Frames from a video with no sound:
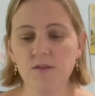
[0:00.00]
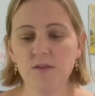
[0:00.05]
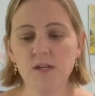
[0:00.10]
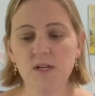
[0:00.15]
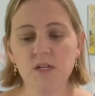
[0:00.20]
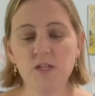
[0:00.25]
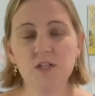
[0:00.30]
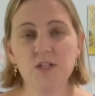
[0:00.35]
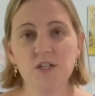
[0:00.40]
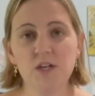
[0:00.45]
They
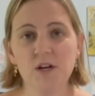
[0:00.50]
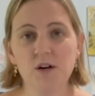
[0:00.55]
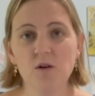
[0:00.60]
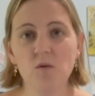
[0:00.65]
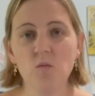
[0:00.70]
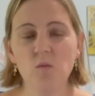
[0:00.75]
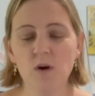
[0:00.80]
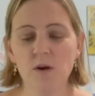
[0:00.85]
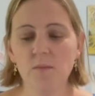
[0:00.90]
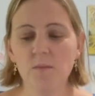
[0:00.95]
can share
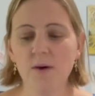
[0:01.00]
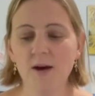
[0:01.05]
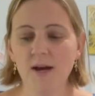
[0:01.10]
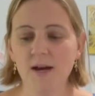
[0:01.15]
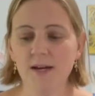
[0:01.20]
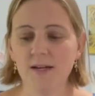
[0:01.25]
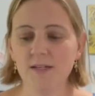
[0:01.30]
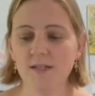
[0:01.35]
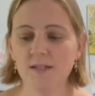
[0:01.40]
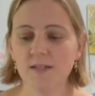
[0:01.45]
one
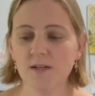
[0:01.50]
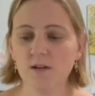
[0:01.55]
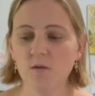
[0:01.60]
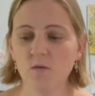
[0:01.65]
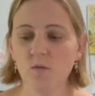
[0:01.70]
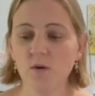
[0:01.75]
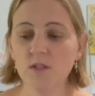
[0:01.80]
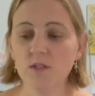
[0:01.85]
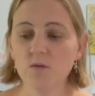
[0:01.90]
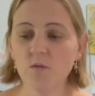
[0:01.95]
mind.
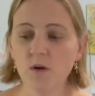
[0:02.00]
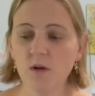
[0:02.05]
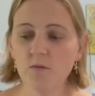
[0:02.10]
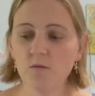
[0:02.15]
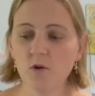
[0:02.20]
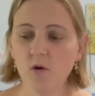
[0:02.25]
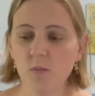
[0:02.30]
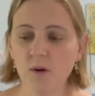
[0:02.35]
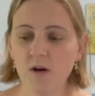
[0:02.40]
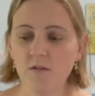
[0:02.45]
Once one
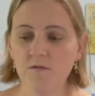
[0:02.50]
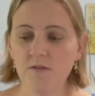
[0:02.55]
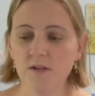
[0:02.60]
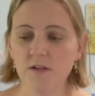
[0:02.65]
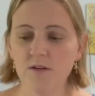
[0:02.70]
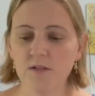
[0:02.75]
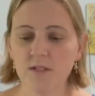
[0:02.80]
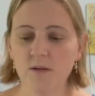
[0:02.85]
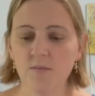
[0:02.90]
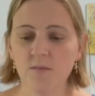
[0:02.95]
robot
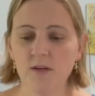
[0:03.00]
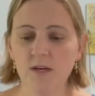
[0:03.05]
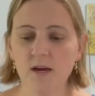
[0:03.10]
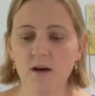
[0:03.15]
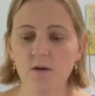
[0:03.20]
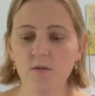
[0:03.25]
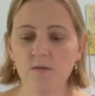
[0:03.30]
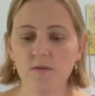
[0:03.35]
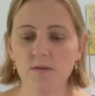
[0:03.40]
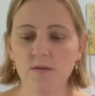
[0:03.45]
figures something
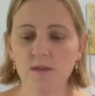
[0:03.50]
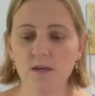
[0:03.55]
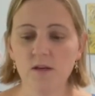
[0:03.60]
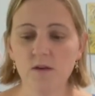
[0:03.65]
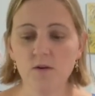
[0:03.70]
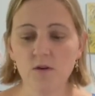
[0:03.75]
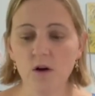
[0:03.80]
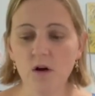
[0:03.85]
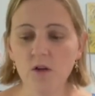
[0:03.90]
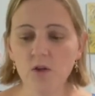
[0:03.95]
out, they
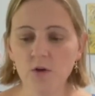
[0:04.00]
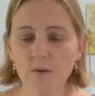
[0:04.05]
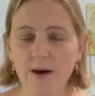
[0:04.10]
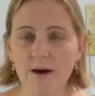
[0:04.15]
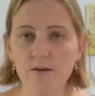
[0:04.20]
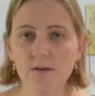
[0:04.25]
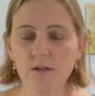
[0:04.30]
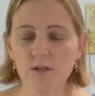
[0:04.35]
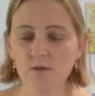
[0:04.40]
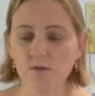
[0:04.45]
could all know
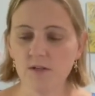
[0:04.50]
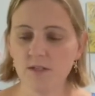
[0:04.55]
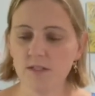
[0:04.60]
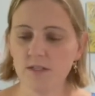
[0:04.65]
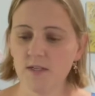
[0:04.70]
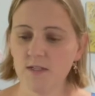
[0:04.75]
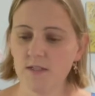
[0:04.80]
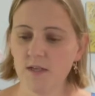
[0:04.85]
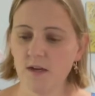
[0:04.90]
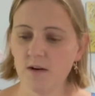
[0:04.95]
how to do it,
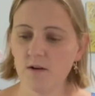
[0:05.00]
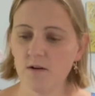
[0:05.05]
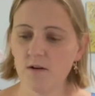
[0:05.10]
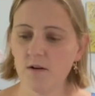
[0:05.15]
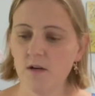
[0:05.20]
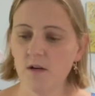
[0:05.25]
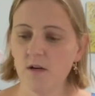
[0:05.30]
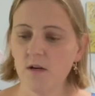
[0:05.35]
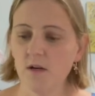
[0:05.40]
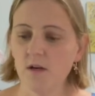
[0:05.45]
says Gennert.
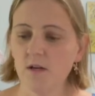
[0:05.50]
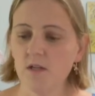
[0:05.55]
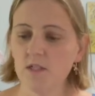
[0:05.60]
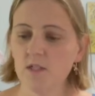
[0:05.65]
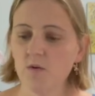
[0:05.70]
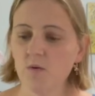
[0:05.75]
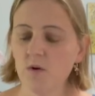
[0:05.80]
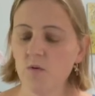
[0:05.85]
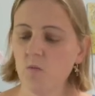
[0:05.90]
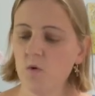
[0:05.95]

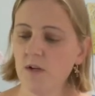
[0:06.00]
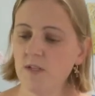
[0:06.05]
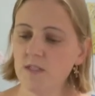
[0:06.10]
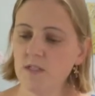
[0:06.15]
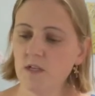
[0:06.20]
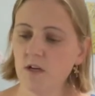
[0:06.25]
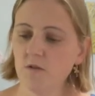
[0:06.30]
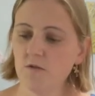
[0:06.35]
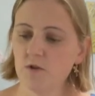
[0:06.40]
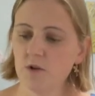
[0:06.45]
So when one
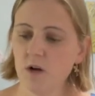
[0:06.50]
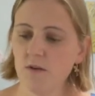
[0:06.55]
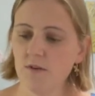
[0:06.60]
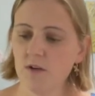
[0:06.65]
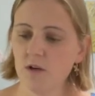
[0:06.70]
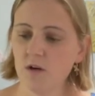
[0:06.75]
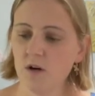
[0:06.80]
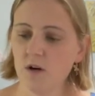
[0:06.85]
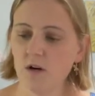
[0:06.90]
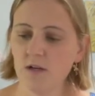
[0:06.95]

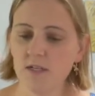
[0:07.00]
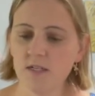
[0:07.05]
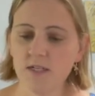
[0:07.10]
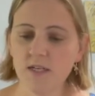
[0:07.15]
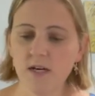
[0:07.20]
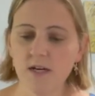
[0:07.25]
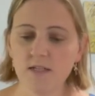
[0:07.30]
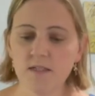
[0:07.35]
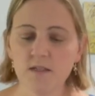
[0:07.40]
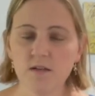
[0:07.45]
self-driving car
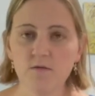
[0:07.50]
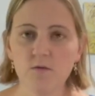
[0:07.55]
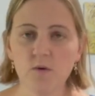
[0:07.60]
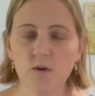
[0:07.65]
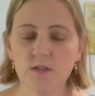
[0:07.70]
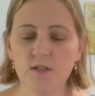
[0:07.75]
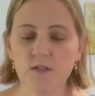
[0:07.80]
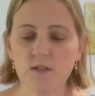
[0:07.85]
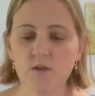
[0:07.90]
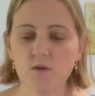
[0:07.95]
detects and
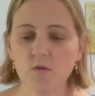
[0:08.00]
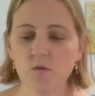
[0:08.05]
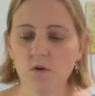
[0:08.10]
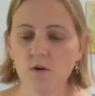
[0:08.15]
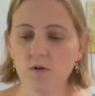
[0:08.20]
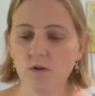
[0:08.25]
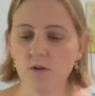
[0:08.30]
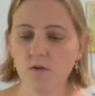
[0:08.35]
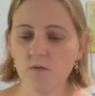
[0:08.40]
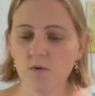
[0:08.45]
avoids a
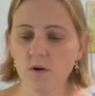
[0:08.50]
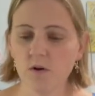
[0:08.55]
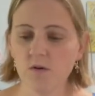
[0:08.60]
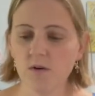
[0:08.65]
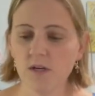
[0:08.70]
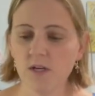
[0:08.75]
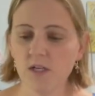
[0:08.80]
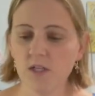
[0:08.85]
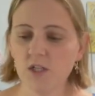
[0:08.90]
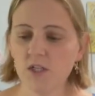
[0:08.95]
squirrel in the road,
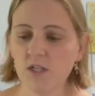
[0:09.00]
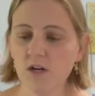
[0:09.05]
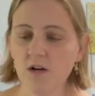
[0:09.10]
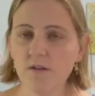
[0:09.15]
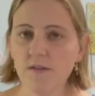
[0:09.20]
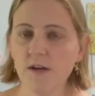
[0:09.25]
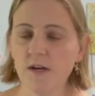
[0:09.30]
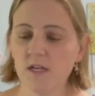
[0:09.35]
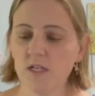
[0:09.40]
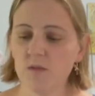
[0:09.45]
it can share
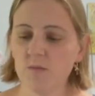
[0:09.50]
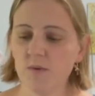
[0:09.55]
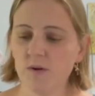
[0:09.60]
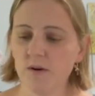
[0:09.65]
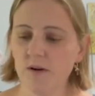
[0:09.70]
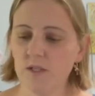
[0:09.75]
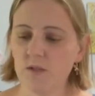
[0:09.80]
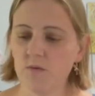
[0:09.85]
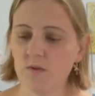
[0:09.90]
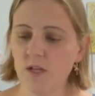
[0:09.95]
that
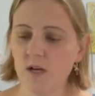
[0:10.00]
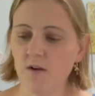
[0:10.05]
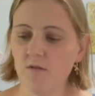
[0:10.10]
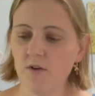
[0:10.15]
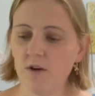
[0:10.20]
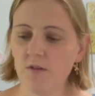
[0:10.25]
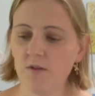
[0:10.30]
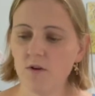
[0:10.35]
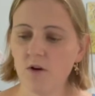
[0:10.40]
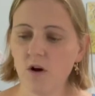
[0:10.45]
experience with every
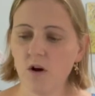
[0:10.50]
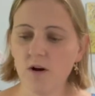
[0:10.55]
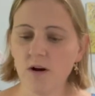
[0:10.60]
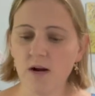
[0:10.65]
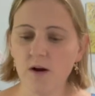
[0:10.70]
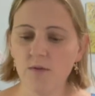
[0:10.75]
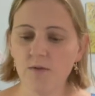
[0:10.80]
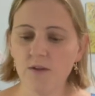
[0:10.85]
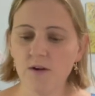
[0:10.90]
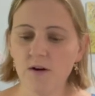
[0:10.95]
other car
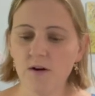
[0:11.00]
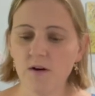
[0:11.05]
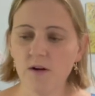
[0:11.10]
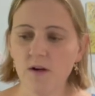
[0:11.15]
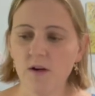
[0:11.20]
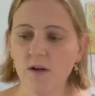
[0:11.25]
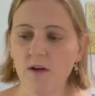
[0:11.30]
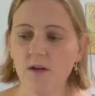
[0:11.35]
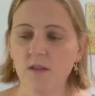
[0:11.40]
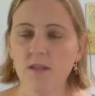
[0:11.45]
out there.
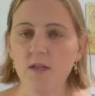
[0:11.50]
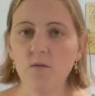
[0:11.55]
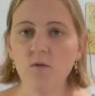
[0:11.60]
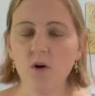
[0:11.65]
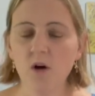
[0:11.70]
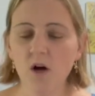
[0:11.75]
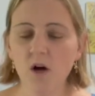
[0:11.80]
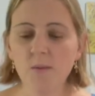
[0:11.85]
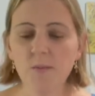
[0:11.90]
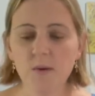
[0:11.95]
They will
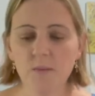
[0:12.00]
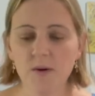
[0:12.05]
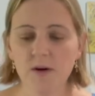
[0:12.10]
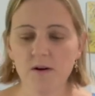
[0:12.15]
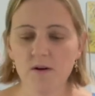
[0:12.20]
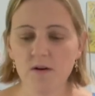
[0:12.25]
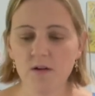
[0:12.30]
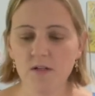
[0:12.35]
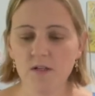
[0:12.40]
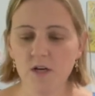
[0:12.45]
all be
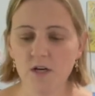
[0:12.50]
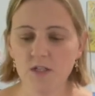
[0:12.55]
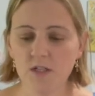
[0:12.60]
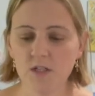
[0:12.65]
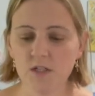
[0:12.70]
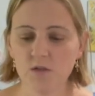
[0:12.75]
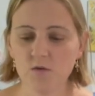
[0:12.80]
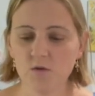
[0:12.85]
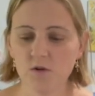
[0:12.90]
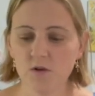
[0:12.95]
better at dodging
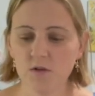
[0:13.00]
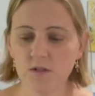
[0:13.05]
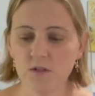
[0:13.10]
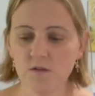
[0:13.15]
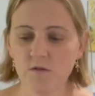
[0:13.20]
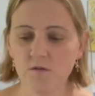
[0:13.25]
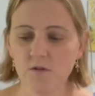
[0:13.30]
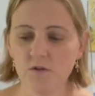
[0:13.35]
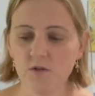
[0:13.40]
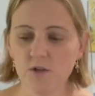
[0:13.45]
squirrels in the
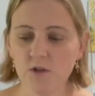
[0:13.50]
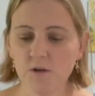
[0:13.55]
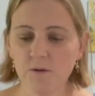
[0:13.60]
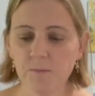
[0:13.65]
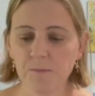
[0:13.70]
future.